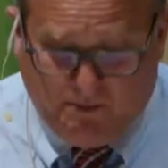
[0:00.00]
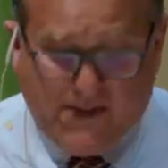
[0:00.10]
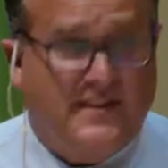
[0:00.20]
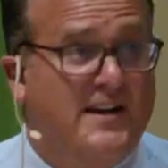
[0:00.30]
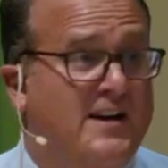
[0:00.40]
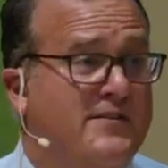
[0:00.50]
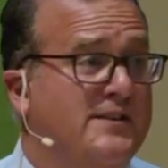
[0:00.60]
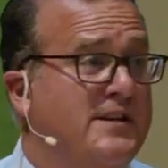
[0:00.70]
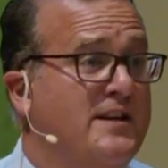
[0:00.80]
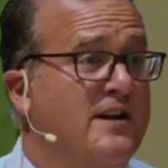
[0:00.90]
but the
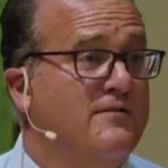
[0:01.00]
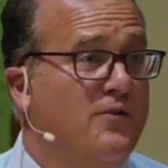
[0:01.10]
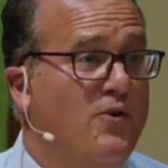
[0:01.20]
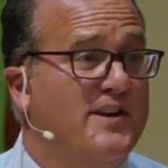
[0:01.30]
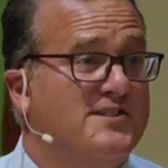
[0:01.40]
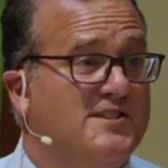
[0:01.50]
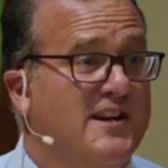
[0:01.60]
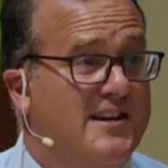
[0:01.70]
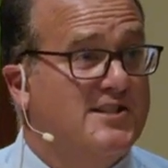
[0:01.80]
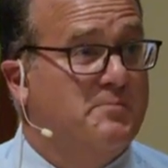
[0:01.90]
heavenly voice
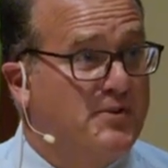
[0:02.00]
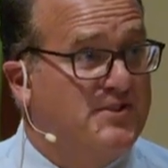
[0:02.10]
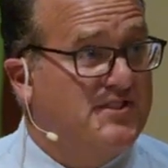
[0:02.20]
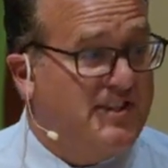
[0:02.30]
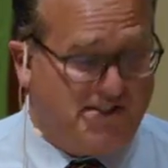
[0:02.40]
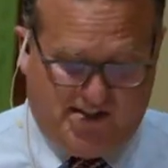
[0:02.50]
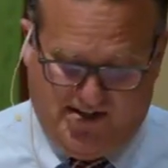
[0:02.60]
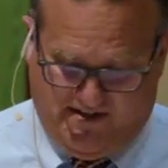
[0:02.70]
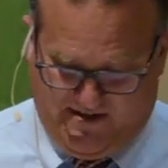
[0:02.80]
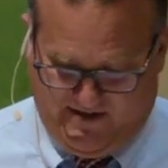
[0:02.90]
is
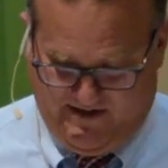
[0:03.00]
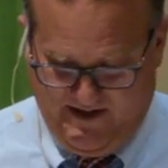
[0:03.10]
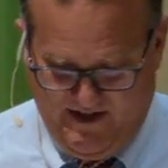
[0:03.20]
persistent.